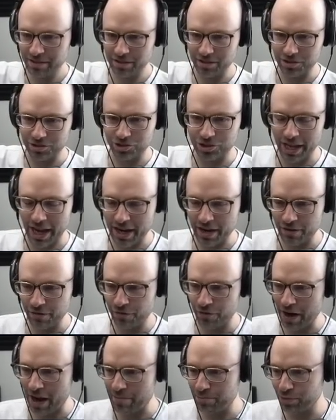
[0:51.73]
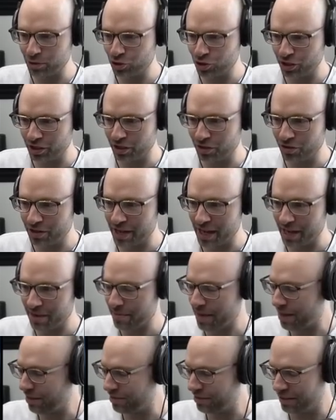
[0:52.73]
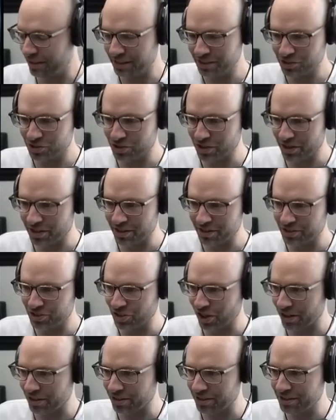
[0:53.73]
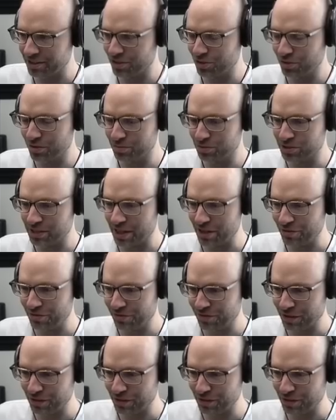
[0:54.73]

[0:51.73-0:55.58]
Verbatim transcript: The hmm. second Frappuccino came out, he started chuckling to himself.